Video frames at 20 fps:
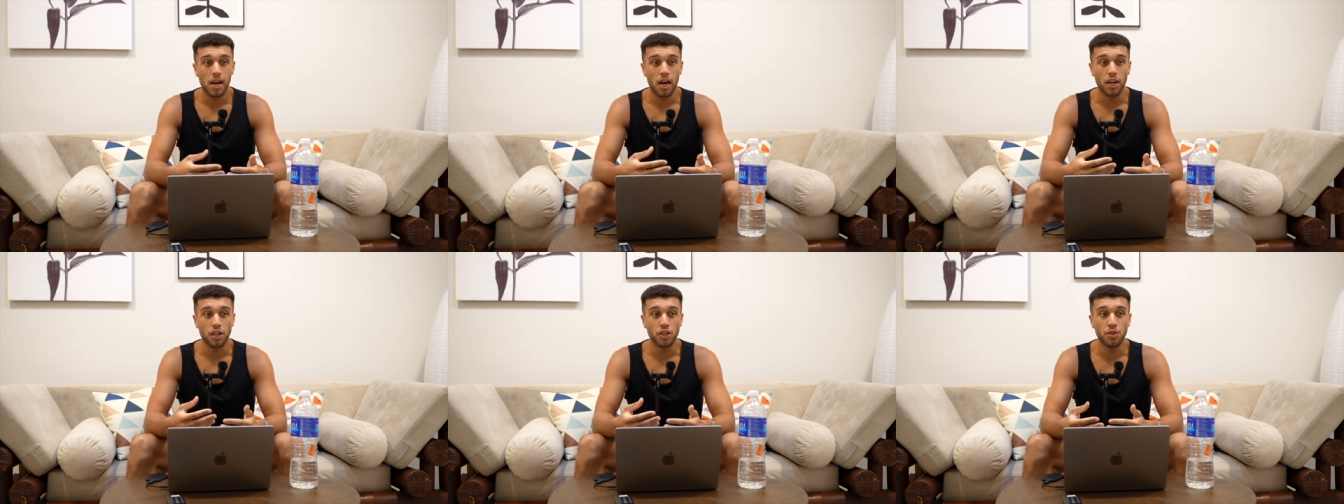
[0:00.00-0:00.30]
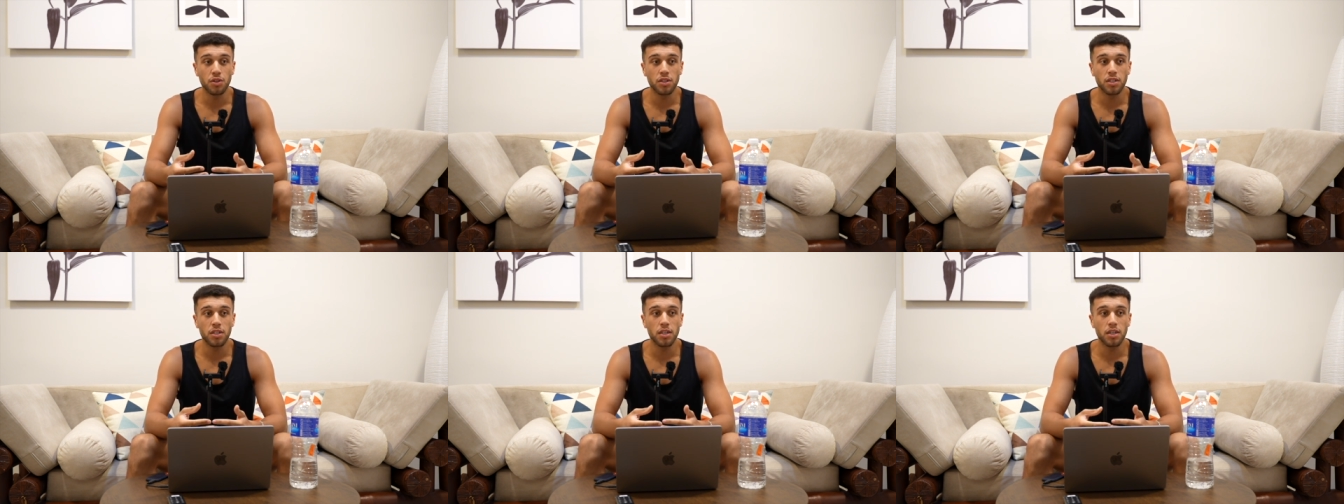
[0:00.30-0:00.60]
I
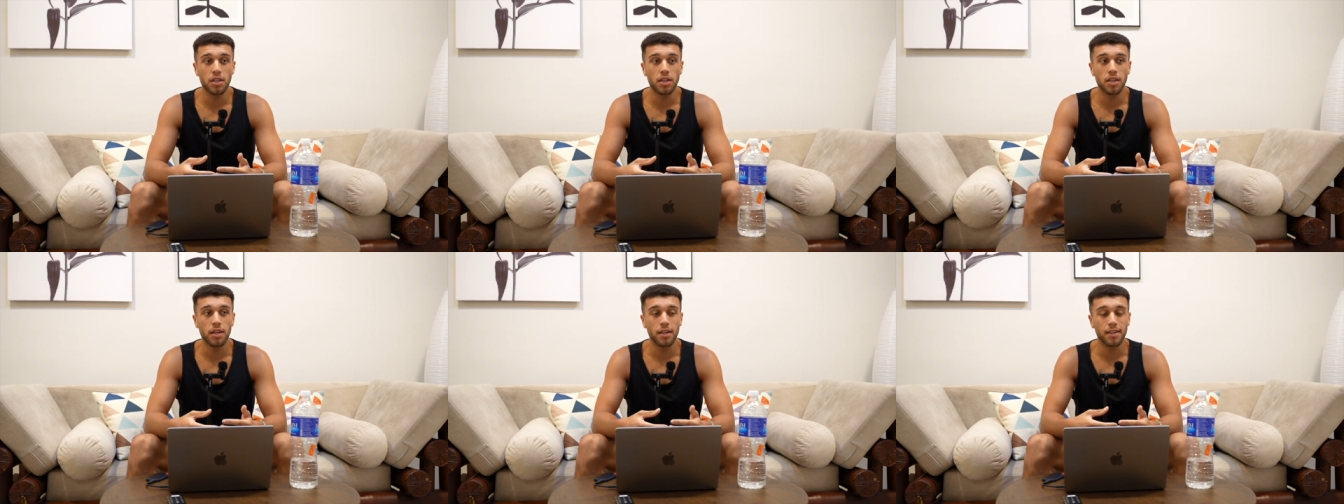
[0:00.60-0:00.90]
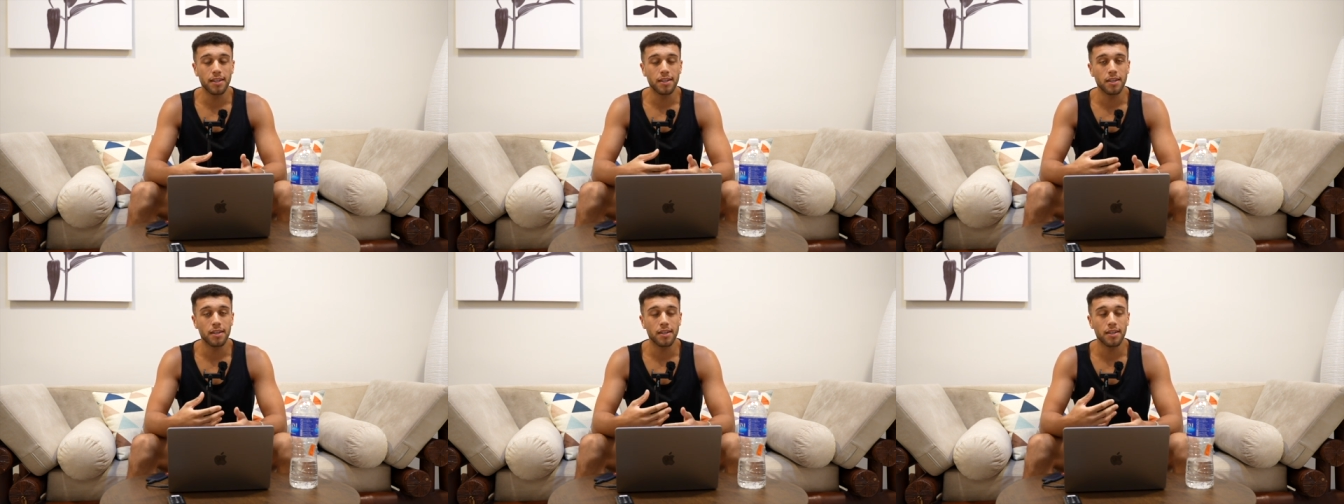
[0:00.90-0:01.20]
used to, I
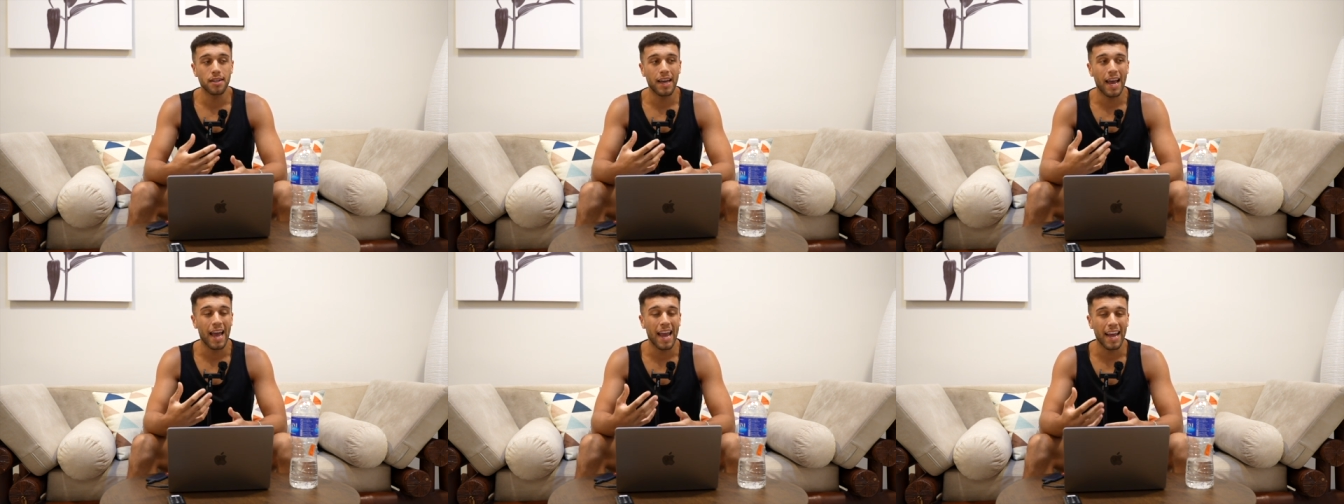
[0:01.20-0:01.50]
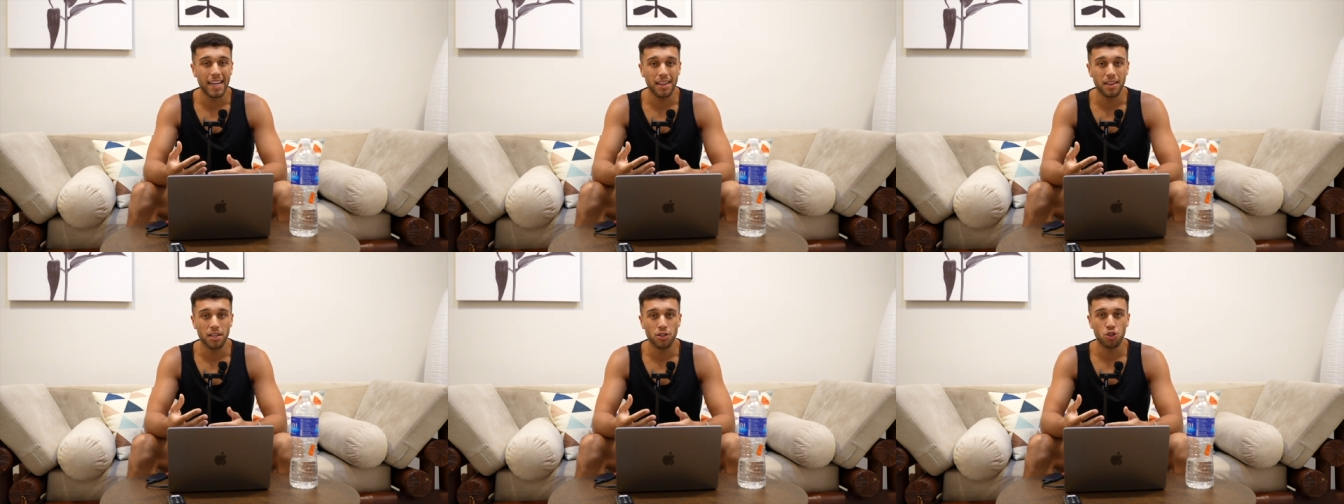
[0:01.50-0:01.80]
didn't
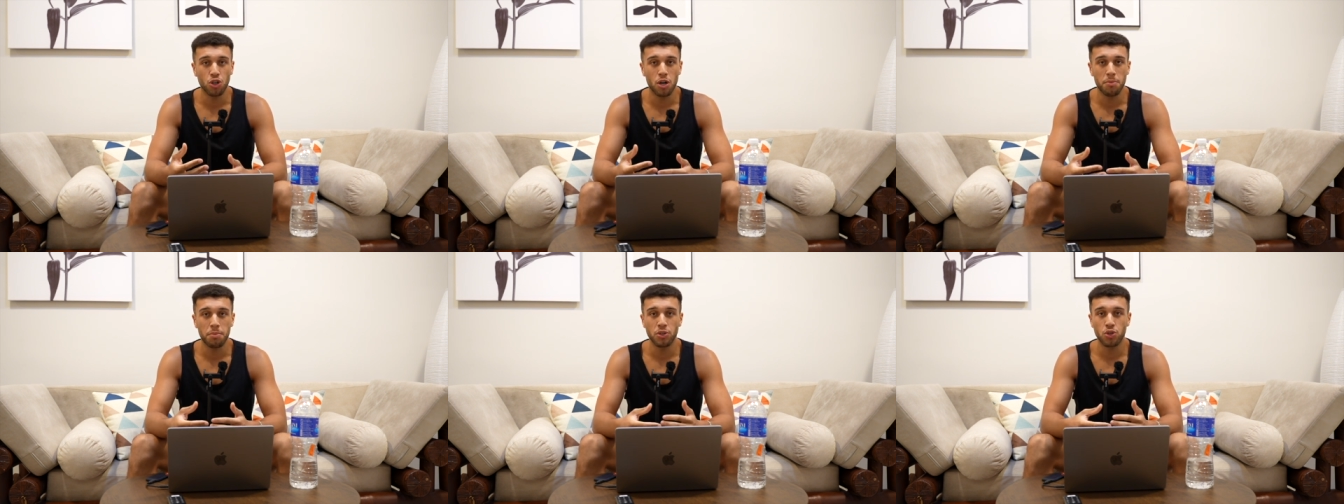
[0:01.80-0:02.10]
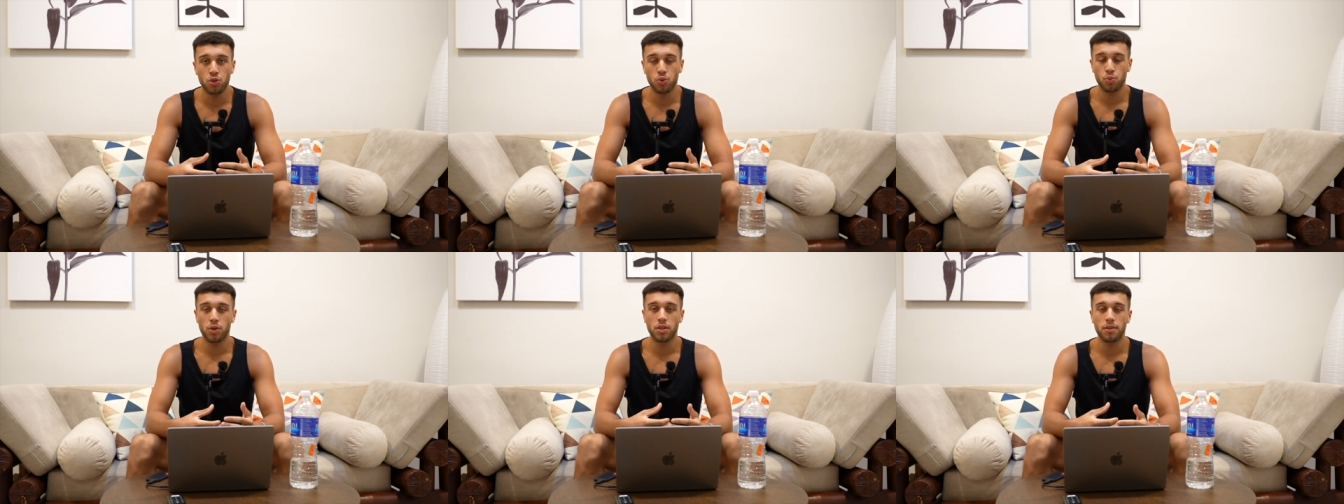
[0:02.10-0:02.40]
hate the job. I
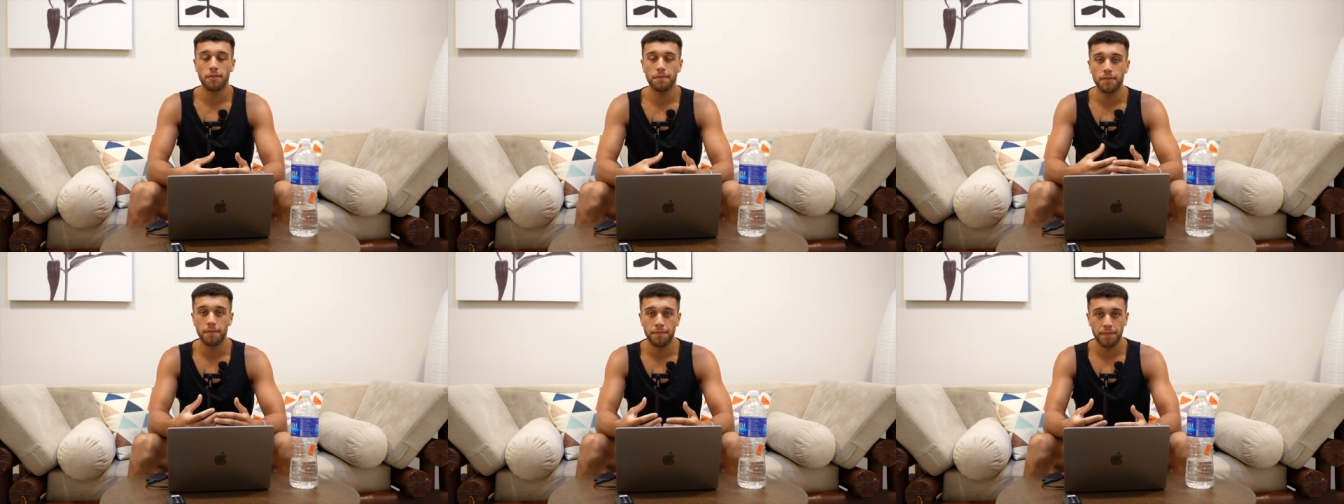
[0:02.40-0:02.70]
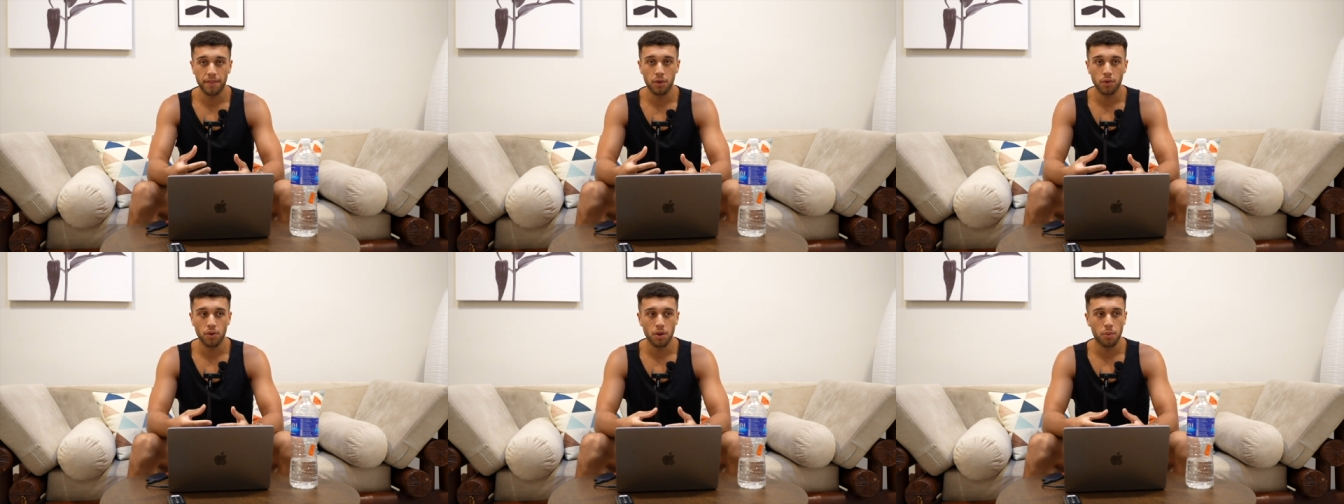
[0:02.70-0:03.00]
just wasn't
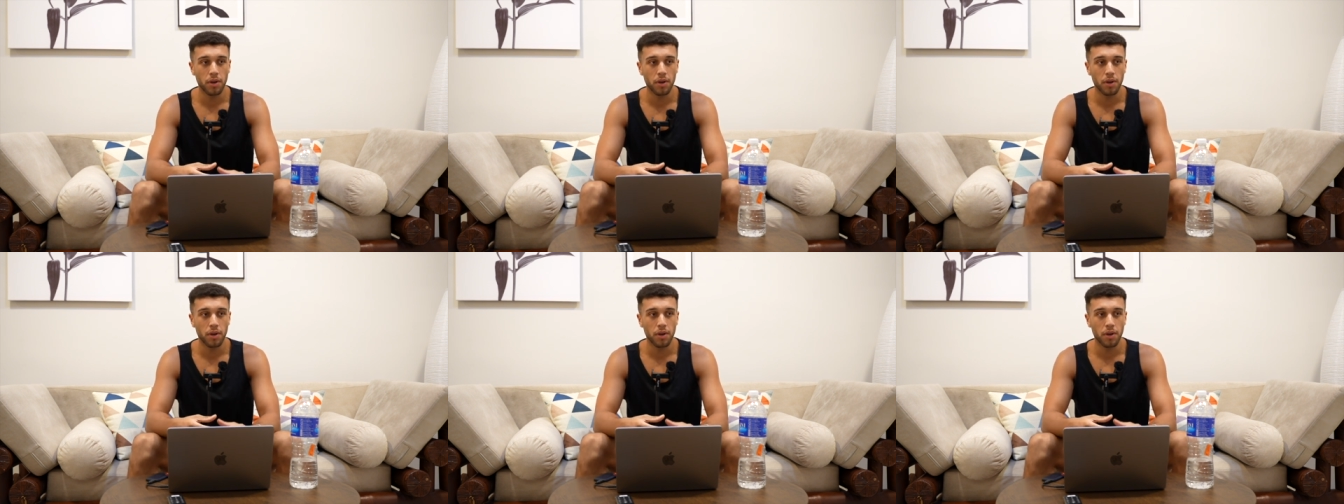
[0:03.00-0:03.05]
fulfilled.